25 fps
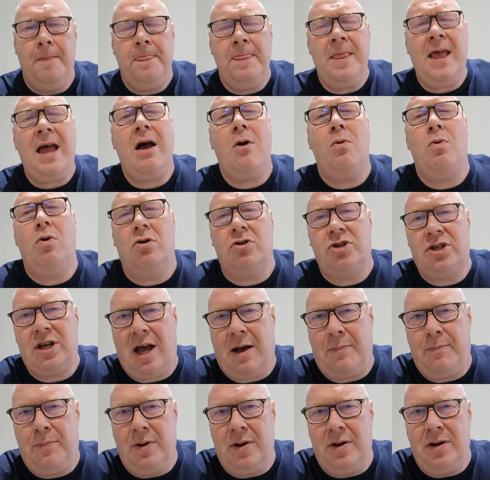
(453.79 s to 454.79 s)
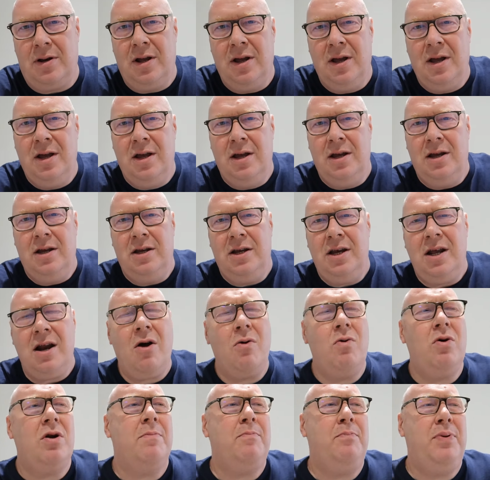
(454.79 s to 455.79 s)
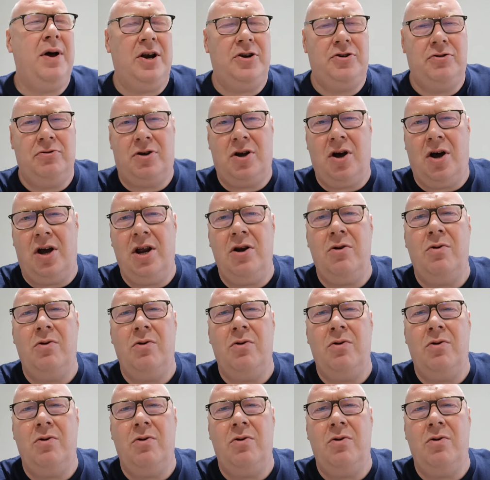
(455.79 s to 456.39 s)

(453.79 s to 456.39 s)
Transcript: Now what's happened? You don't want a petrol car,